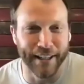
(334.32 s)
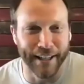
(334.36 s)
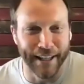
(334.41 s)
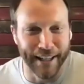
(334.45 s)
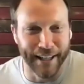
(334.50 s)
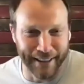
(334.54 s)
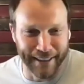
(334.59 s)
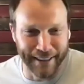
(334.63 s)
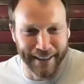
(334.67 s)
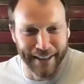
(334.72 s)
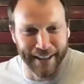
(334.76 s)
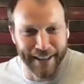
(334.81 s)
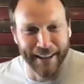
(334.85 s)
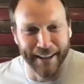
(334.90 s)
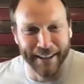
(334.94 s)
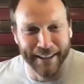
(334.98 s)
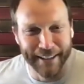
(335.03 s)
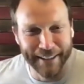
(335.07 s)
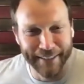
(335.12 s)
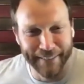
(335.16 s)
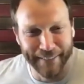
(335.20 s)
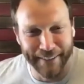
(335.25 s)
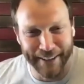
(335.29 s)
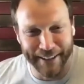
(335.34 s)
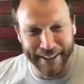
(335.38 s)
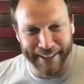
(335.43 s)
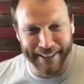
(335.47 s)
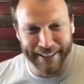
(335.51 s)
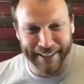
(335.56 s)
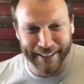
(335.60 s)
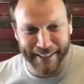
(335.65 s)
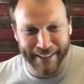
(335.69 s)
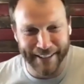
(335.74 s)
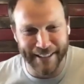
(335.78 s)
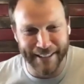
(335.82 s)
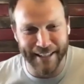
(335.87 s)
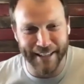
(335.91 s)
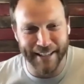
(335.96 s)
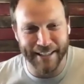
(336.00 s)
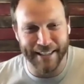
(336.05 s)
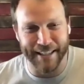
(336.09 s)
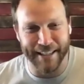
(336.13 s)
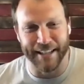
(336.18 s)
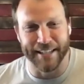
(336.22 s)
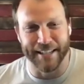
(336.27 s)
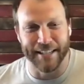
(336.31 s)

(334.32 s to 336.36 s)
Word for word: get it then. Right? I uh, think they uh.